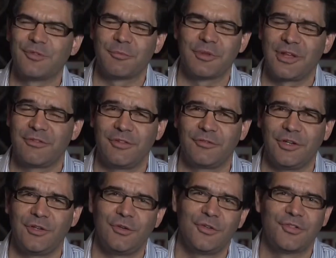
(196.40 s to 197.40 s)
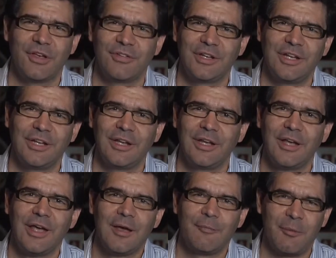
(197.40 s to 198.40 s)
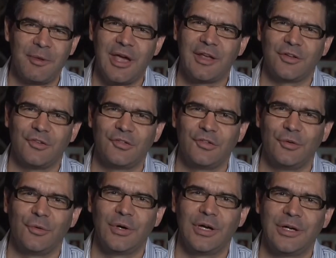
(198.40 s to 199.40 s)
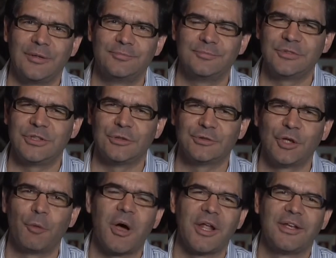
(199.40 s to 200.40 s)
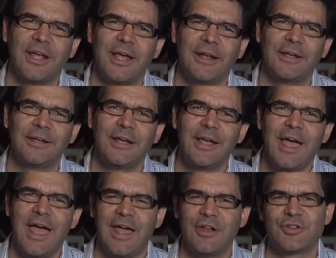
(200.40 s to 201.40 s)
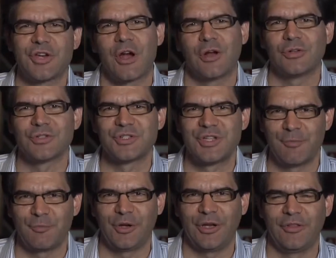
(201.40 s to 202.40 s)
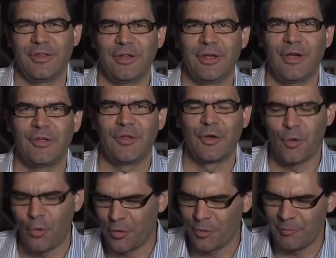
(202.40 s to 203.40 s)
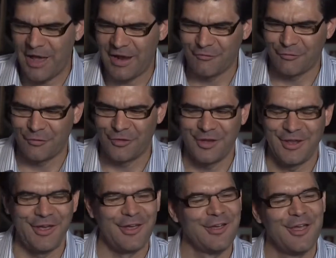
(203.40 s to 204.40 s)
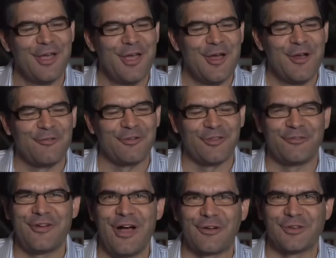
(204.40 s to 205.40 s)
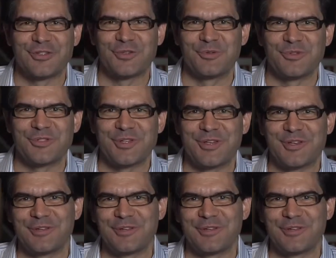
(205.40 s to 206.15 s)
something like 52-17. Maybe I can sue Joe Montana and Charles Dimry, the cornerback for the Falcons, who was